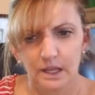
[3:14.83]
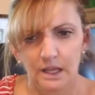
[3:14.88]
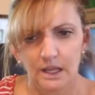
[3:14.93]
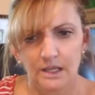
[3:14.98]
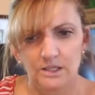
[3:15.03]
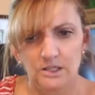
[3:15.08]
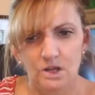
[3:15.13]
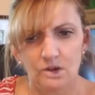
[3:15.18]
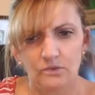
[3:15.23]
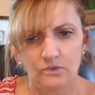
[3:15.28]

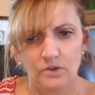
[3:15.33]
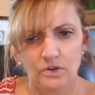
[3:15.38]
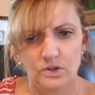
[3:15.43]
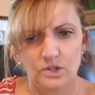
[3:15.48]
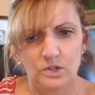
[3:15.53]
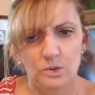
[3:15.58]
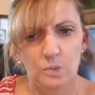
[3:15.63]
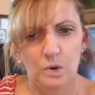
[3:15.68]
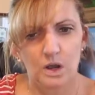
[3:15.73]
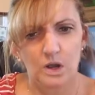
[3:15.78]
It's known for
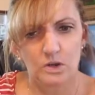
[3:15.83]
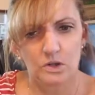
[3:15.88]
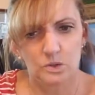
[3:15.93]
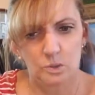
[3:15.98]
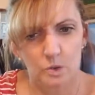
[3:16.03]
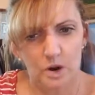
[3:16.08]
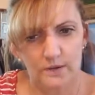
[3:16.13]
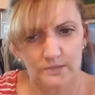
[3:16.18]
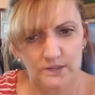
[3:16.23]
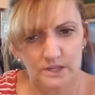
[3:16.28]

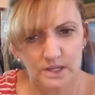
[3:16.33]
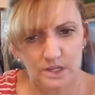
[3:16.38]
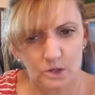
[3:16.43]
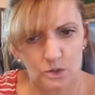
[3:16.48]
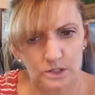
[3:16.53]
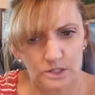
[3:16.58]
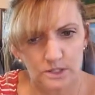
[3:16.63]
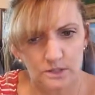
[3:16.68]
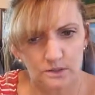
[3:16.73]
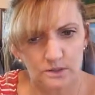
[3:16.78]
Swarovski
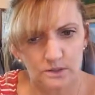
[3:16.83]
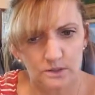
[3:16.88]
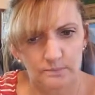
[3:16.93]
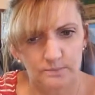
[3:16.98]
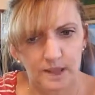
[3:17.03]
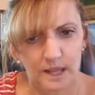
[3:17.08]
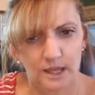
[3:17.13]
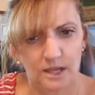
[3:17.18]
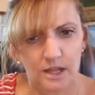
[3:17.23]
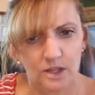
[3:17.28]
crystals
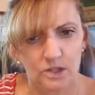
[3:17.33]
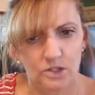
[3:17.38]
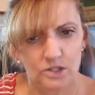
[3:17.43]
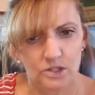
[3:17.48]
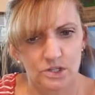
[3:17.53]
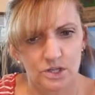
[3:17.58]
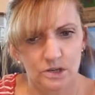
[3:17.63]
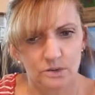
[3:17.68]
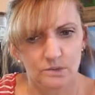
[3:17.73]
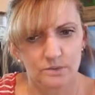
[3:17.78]
and colored
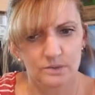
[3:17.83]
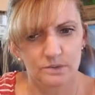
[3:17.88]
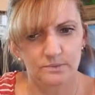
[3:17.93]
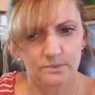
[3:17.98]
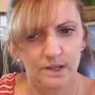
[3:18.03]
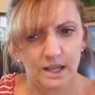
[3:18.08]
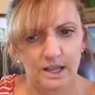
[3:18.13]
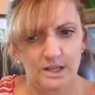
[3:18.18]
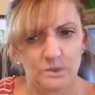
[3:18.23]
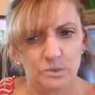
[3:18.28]
stones,
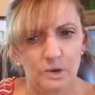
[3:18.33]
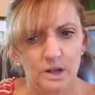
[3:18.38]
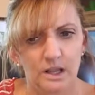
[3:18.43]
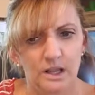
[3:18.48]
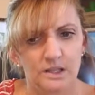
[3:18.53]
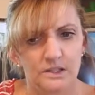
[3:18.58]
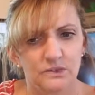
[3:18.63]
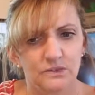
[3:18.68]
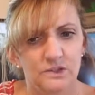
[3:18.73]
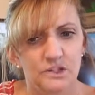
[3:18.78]
as well
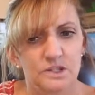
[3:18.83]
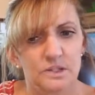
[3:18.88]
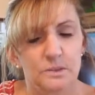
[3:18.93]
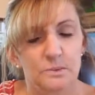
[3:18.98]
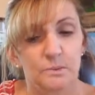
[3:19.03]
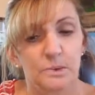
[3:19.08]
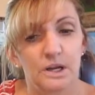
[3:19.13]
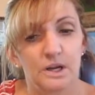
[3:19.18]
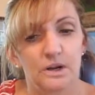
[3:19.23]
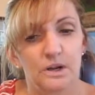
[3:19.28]
as for
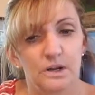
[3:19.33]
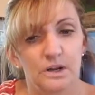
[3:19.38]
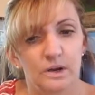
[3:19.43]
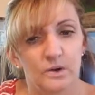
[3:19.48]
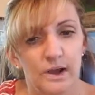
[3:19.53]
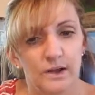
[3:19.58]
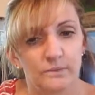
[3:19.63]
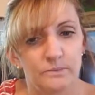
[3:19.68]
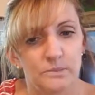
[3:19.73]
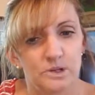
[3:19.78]
superior
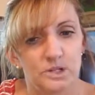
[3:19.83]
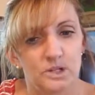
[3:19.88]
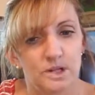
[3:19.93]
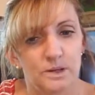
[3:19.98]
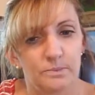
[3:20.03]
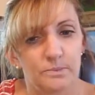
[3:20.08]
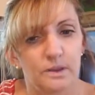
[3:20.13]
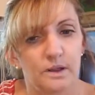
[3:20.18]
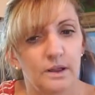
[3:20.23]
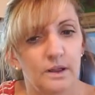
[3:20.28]

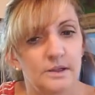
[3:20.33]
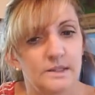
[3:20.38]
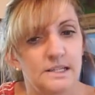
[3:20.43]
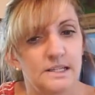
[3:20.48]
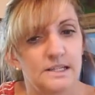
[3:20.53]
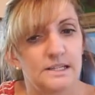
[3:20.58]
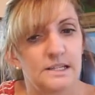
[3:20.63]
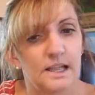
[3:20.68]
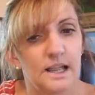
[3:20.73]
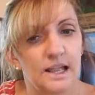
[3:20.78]
craftsmanship and
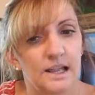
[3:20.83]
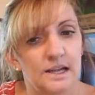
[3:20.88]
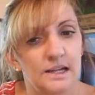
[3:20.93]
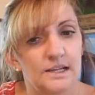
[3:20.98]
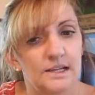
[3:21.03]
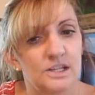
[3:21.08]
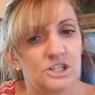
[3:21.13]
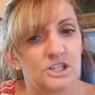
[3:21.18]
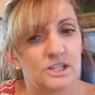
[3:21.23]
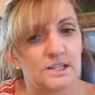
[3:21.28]

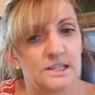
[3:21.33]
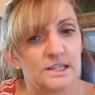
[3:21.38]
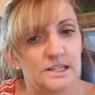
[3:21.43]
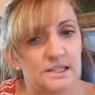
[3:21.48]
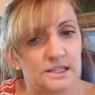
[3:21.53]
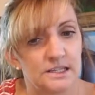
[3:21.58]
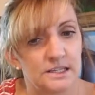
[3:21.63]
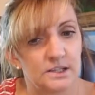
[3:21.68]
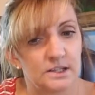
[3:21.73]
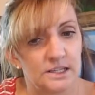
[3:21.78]
attention to
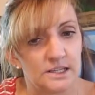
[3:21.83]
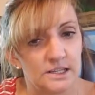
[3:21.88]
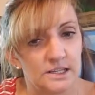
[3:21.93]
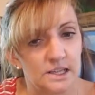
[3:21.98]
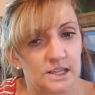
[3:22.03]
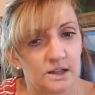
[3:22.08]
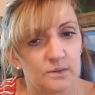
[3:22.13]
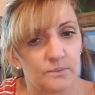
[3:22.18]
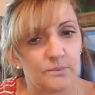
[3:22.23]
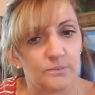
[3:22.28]

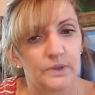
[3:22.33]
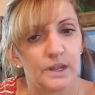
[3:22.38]
detail.